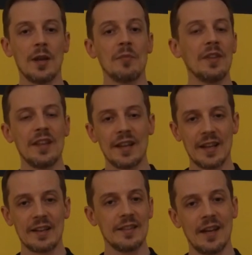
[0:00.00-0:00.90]
But then
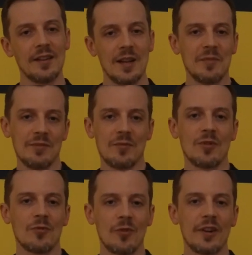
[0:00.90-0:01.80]
again, yeah, I mean,
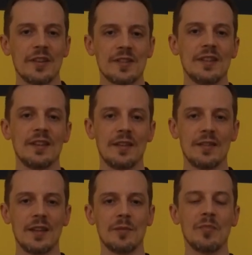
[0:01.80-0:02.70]
Rod is the
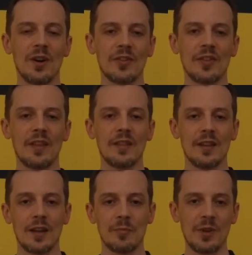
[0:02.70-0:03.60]
boss, and
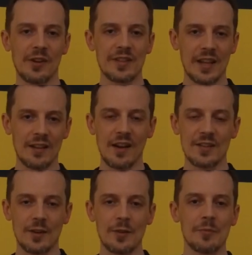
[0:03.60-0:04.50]
the PR Tech
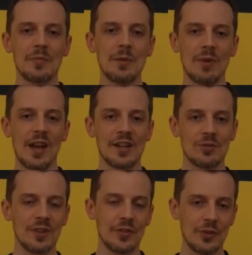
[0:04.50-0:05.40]
guys are the people
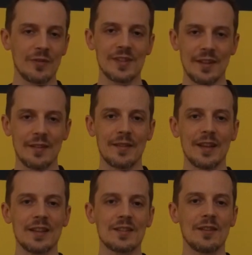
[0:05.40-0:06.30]
actually servicing the
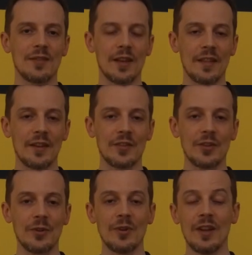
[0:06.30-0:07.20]
thing and stuff like that.
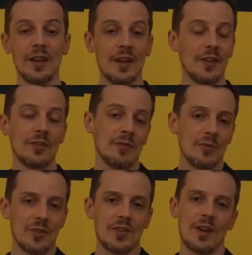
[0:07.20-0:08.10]
So of
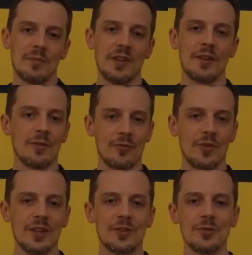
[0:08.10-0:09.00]
course, yeah, I mean, they're
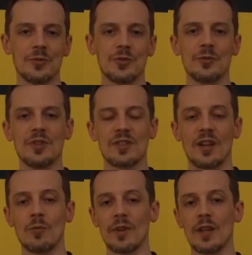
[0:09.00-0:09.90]
free to
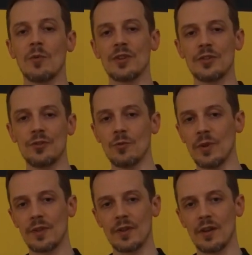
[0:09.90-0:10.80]
decide what they want to do
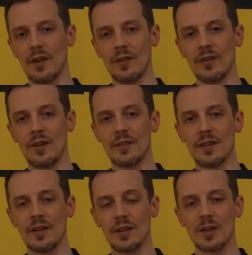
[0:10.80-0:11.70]
with on
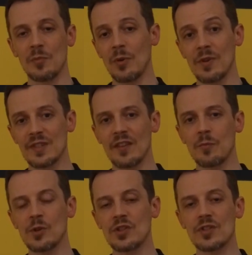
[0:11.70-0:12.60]
the components they've
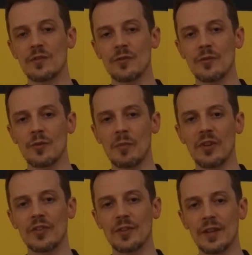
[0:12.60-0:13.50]
purchased from
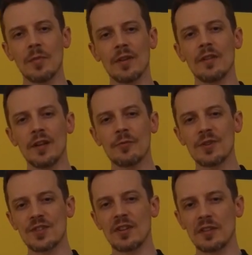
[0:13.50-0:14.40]
us. But the end
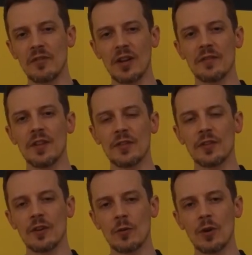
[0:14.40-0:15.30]
result of all of
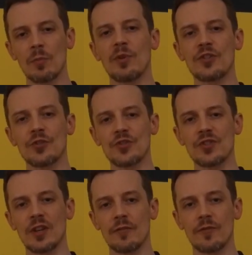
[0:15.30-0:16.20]
this oil pressure
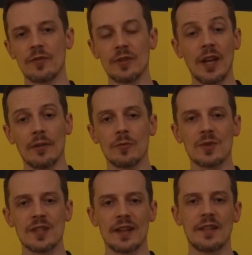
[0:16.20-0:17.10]
stuff, yeah,
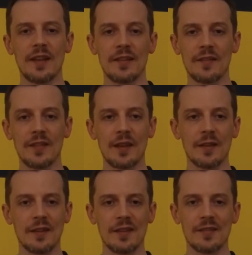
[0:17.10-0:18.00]
was that
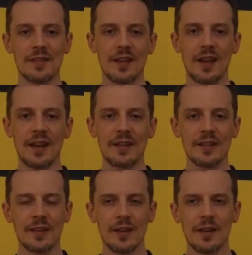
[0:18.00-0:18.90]
they
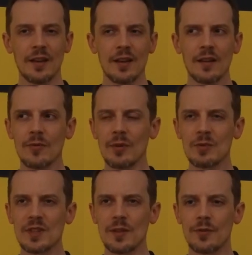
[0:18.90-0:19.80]
had, what
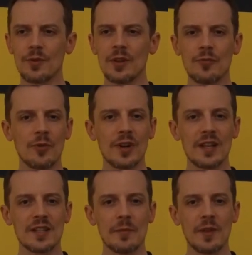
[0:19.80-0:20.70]
was it, 3-4
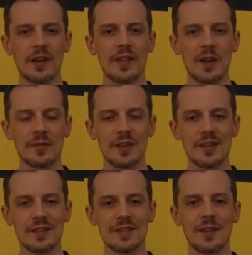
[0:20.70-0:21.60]
days, something like
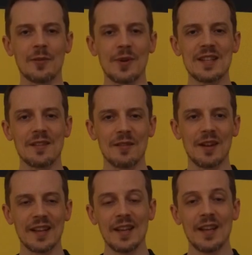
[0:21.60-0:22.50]
that, till the race. And they were
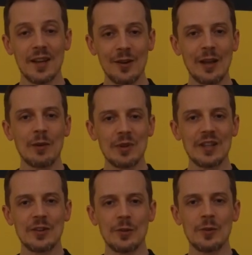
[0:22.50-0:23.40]
like, okay, we
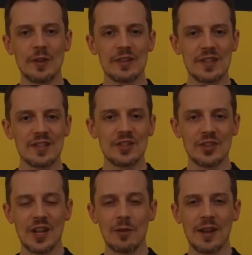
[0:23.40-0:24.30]
need to do the
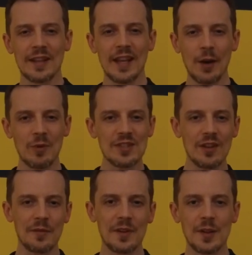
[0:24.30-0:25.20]
decision now. Like, can we
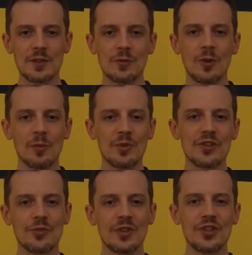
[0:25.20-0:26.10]
solve this oil
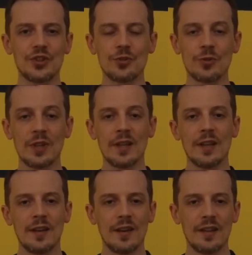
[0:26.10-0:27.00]
pressure issue
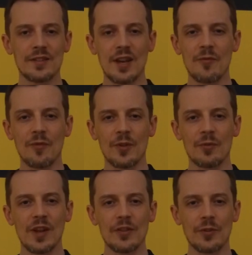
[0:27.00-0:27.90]
in time for the
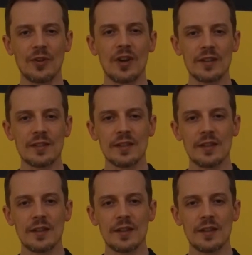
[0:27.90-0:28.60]
race or not?